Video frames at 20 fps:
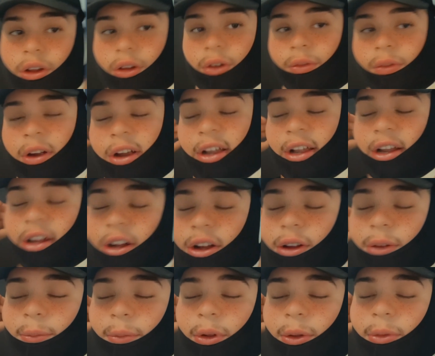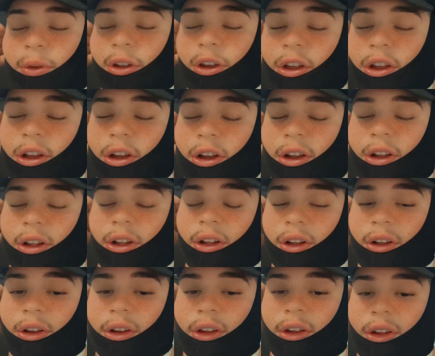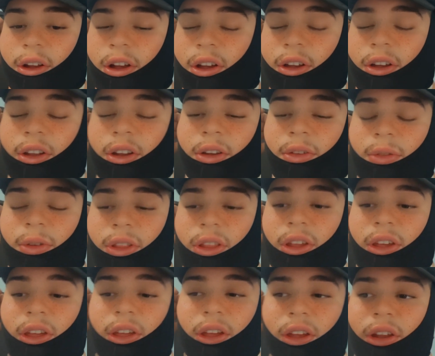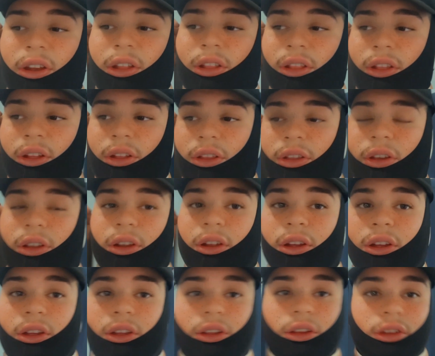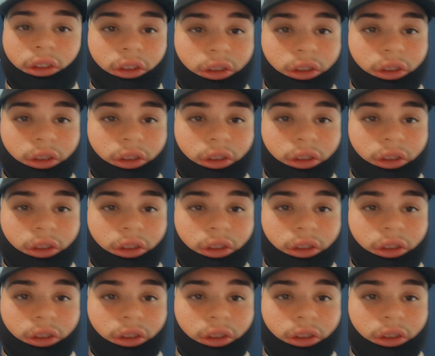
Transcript: Right now, I'm getting kind of hungry. I didn't really eat anything today.